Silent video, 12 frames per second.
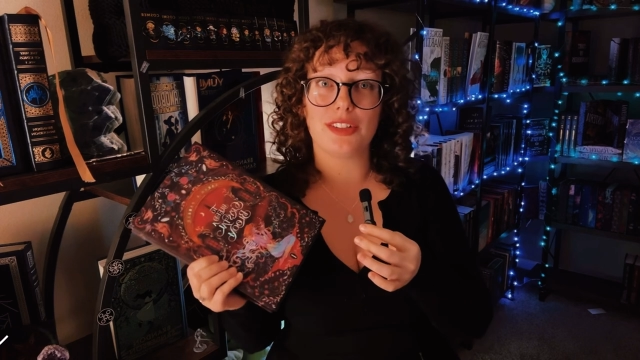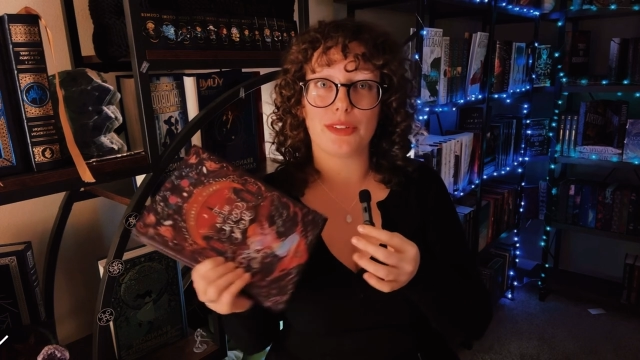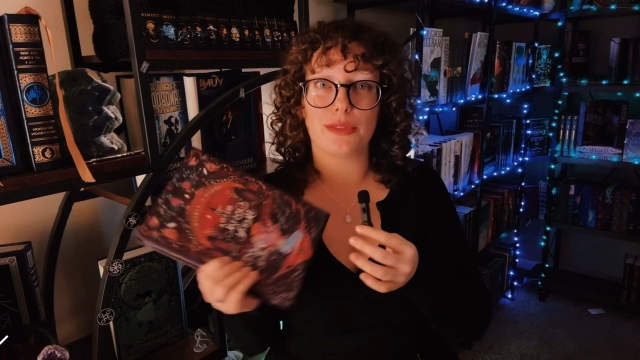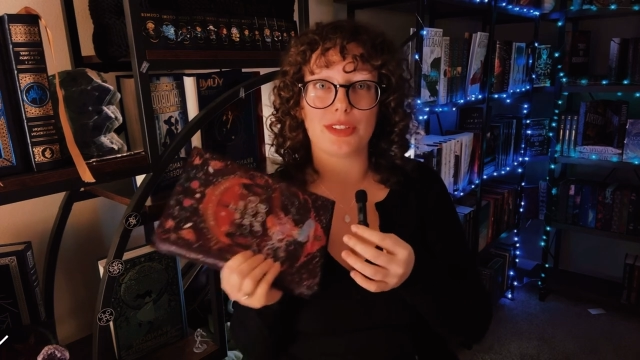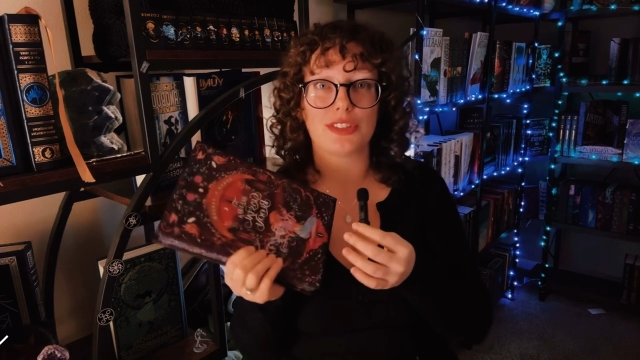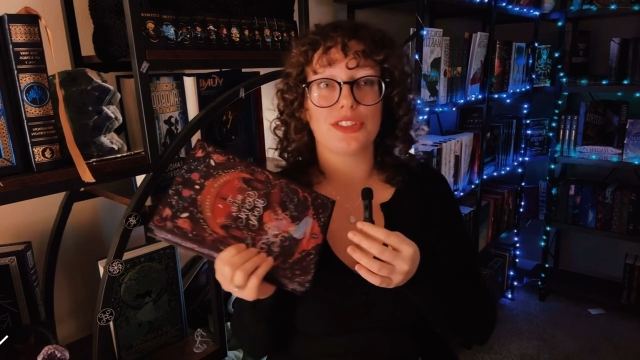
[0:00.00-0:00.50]

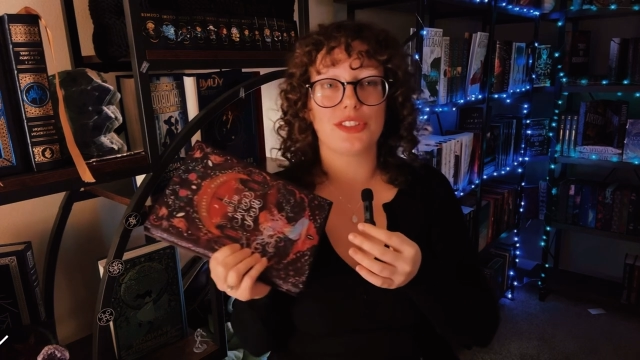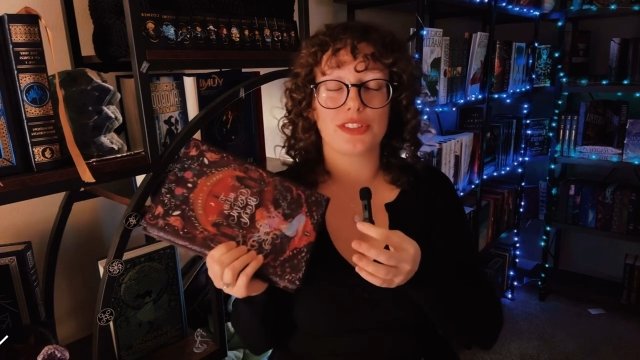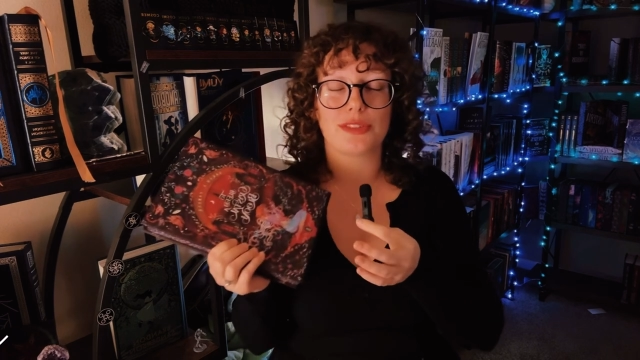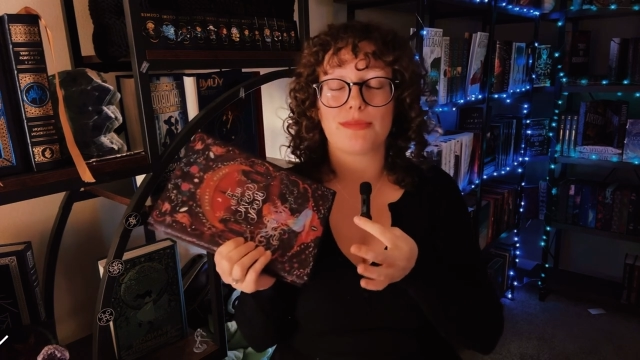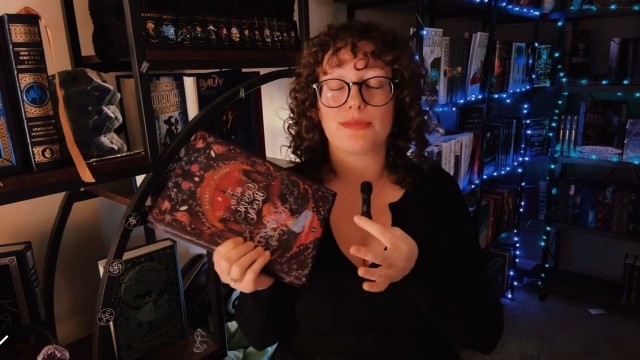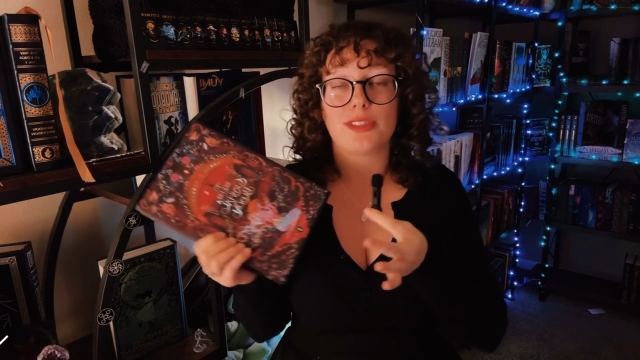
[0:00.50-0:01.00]
while she's
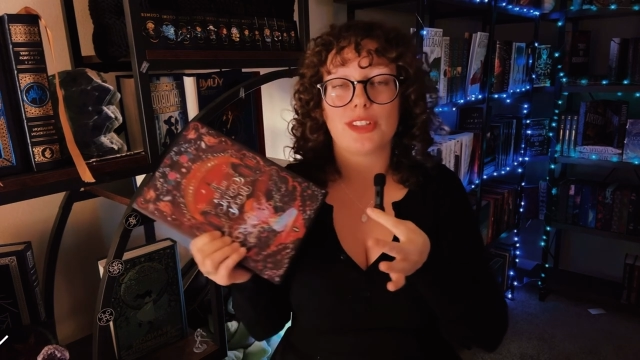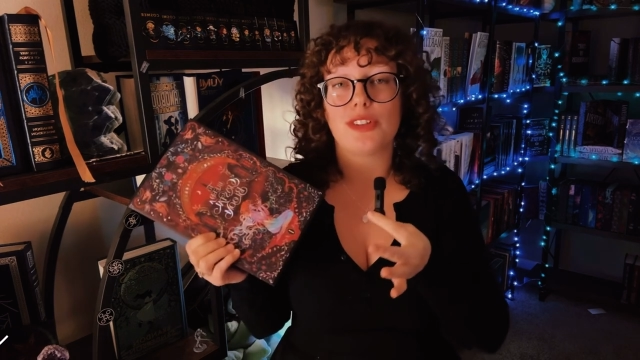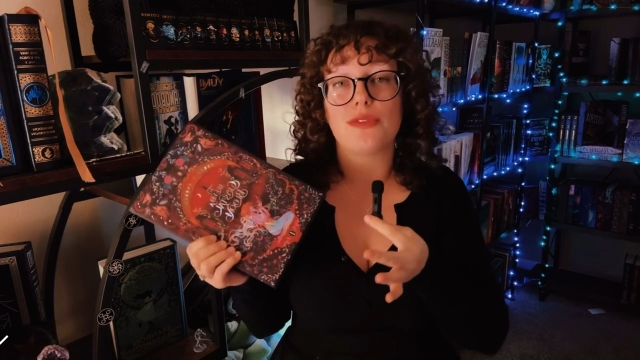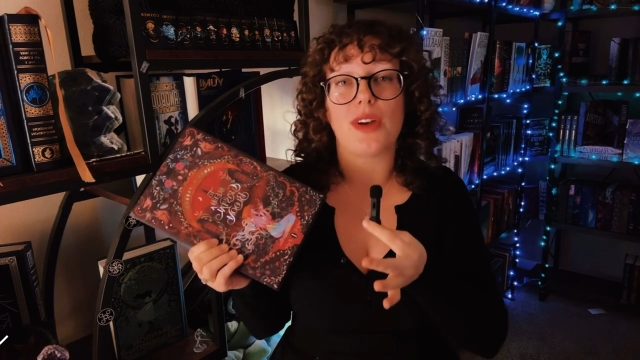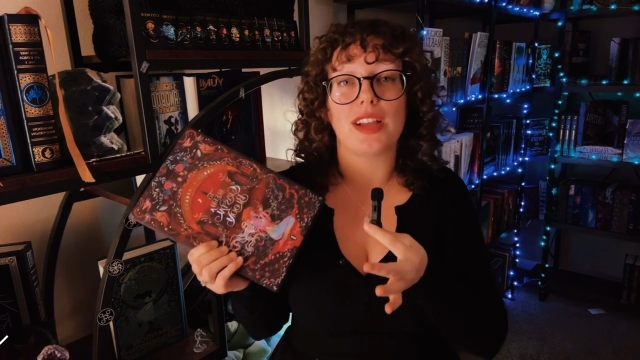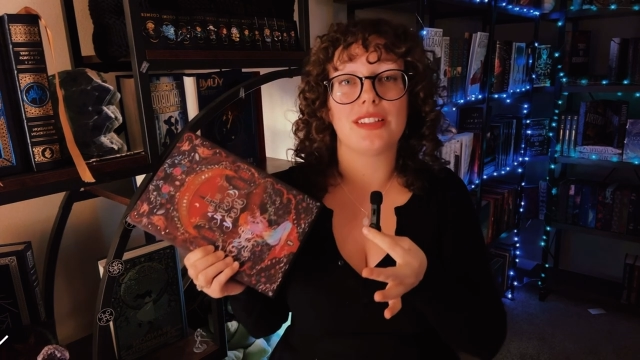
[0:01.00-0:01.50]
just
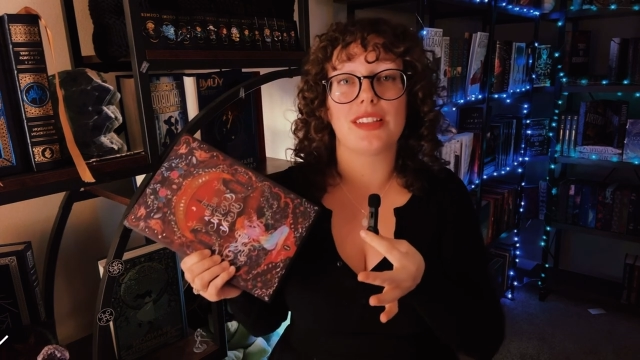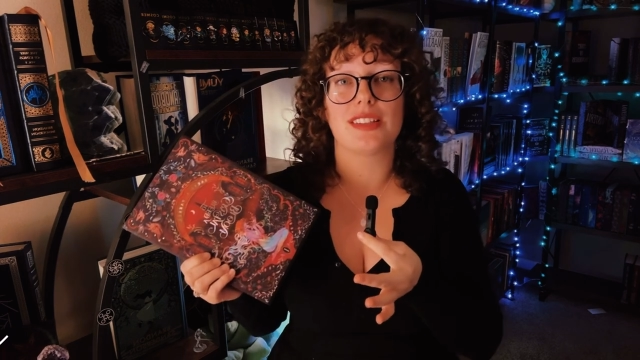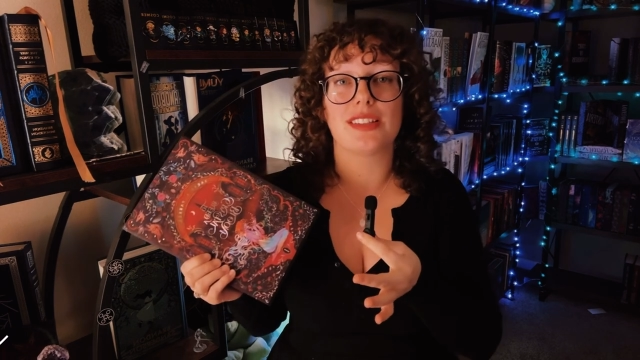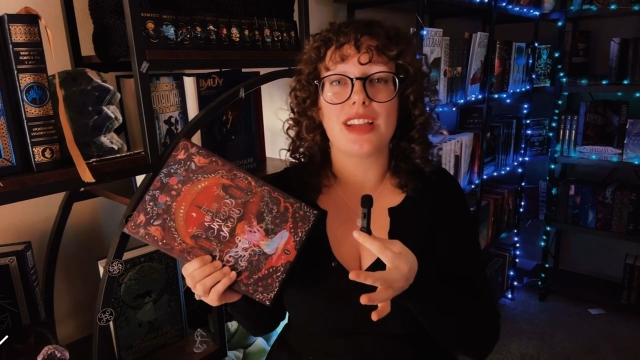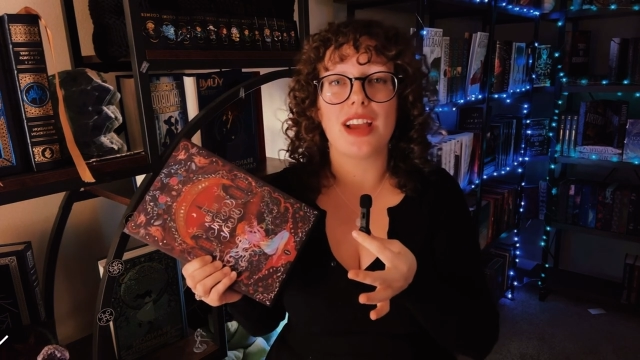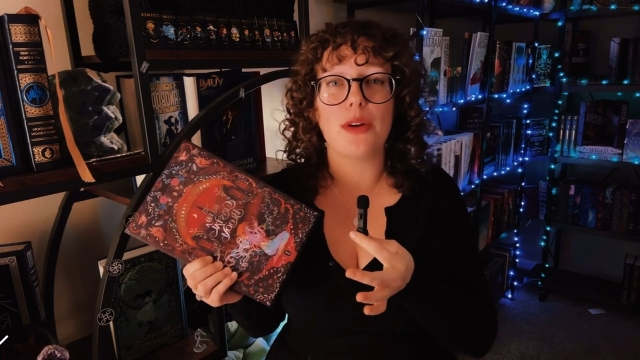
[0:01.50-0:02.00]
confined to
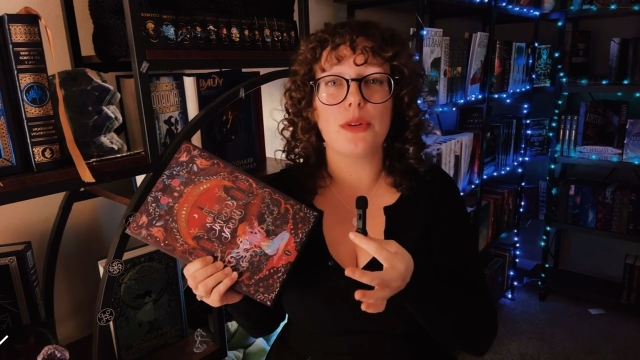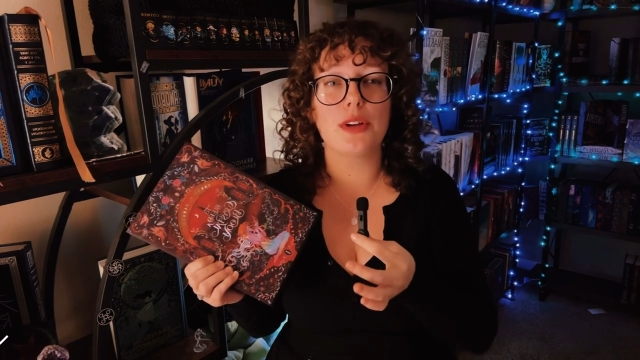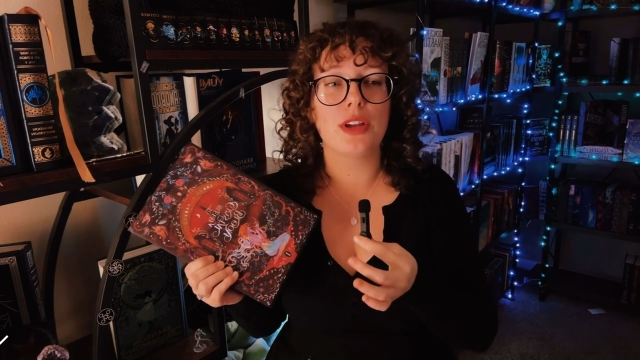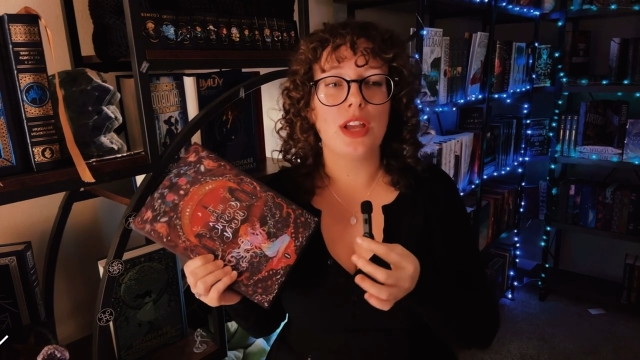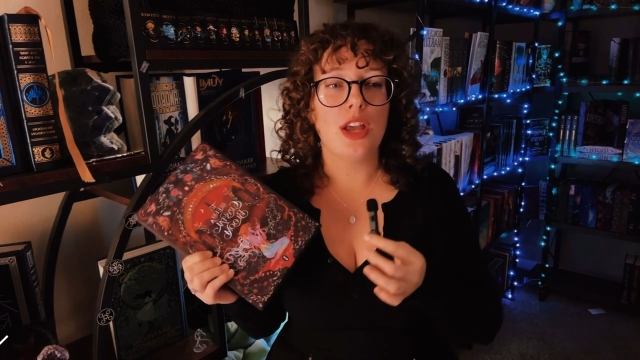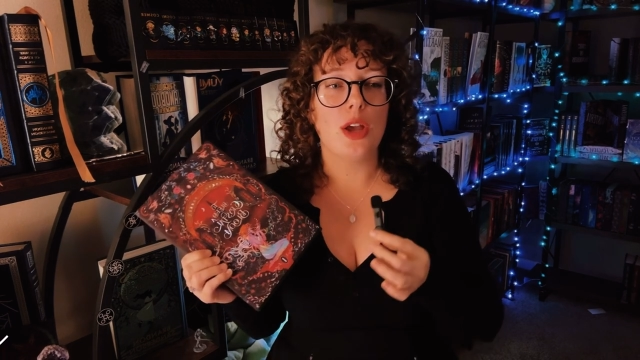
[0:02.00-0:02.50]
this
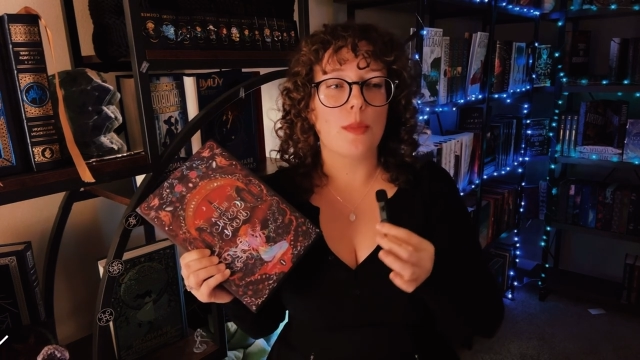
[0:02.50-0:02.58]
tower.